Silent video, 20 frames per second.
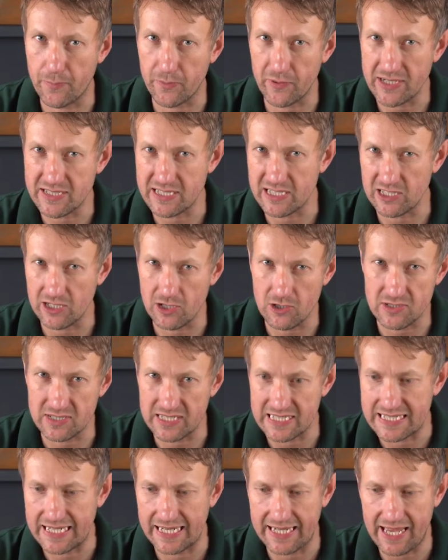Beretta used
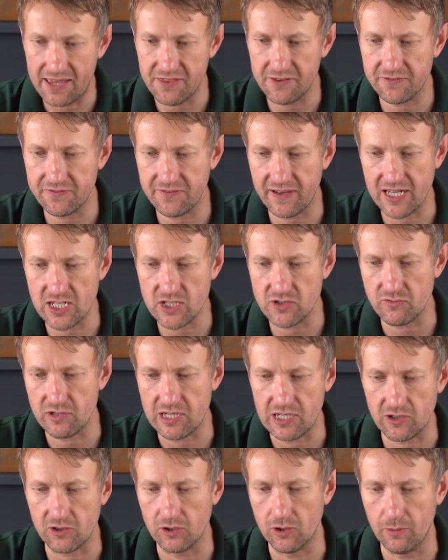this leather-faced
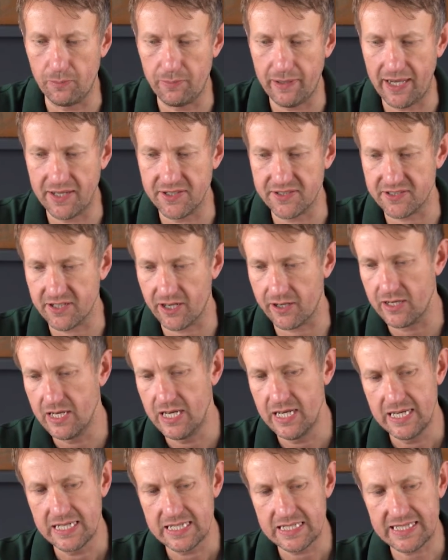recoil pad. So
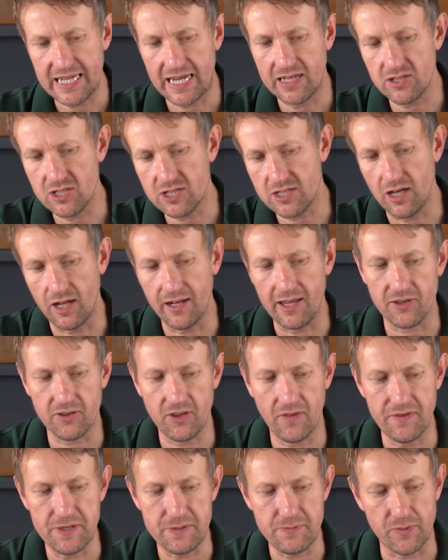standard stock length
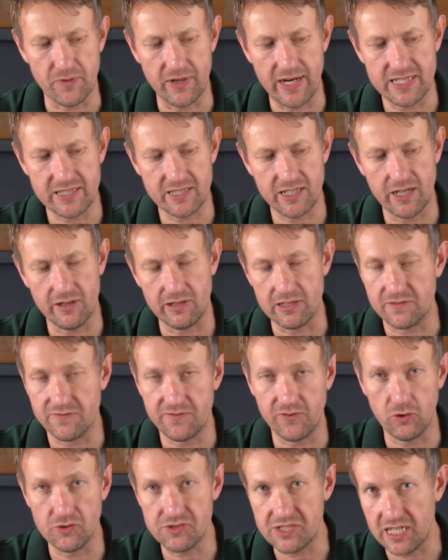on this Beretta is
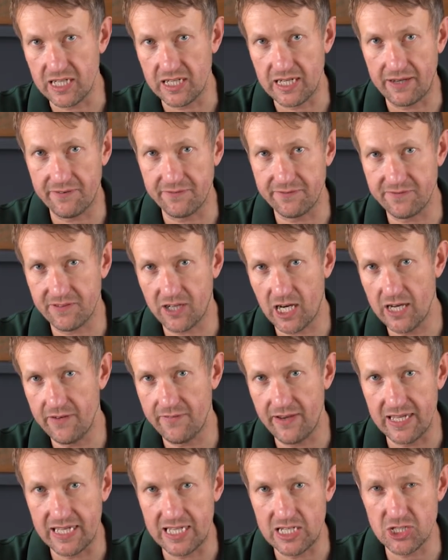14 and
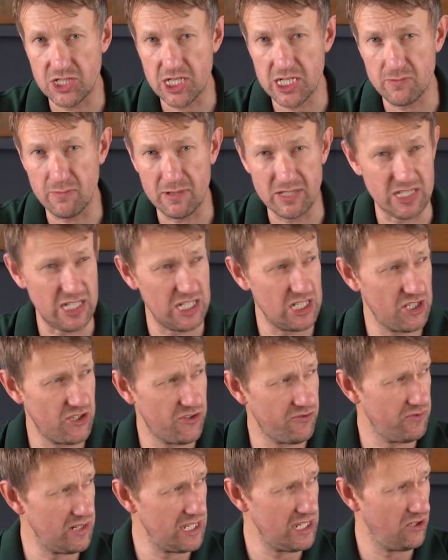5/8 inches, which is
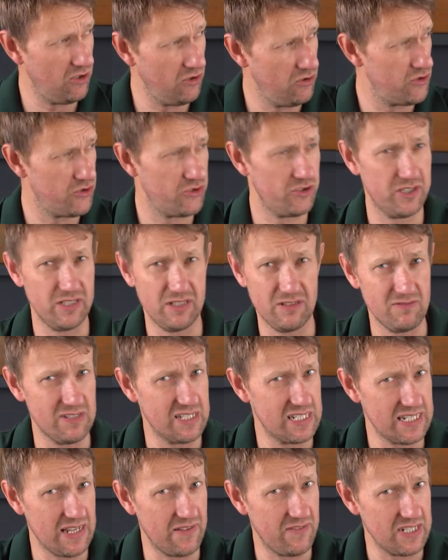
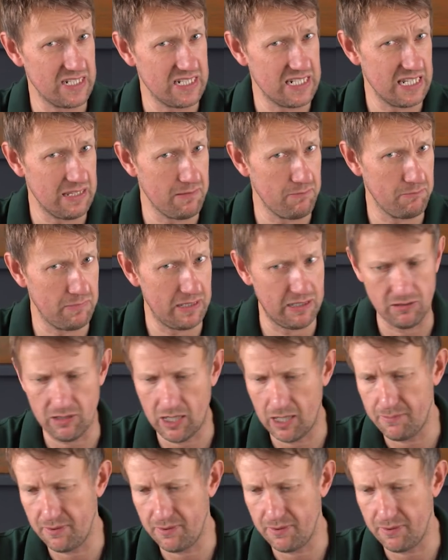370 mil, I